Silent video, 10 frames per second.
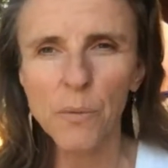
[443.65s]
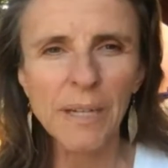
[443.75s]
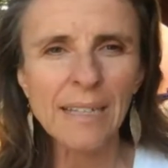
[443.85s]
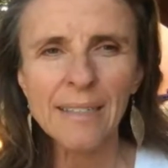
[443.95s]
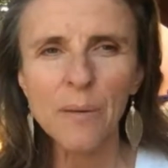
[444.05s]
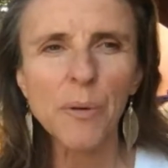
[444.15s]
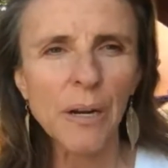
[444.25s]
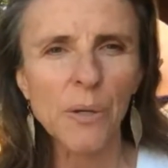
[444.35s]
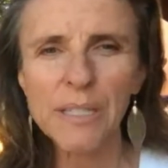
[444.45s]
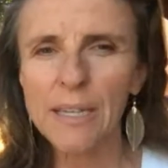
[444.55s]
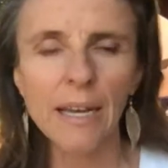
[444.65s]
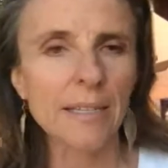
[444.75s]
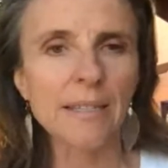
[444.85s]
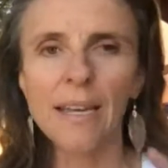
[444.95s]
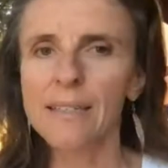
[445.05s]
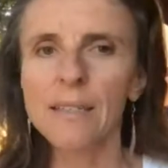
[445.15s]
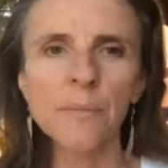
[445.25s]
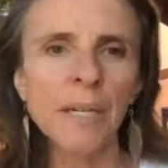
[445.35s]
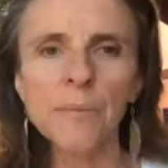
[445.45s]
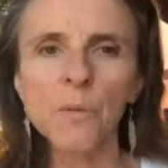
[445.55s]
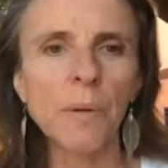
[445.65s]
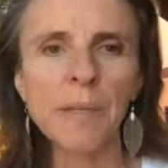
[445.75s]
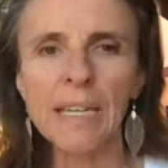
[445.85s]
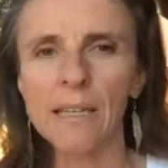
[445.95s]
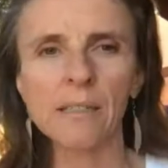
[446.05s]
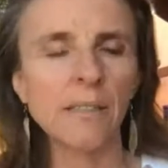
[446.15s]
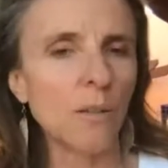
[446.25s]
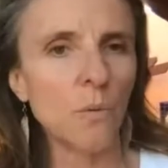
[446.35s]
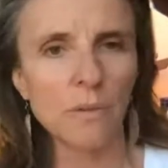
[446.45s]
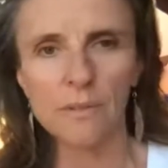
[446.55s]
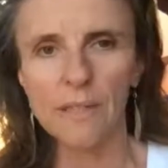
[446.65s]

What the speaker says: And when I say prioritize, sometimes women get a little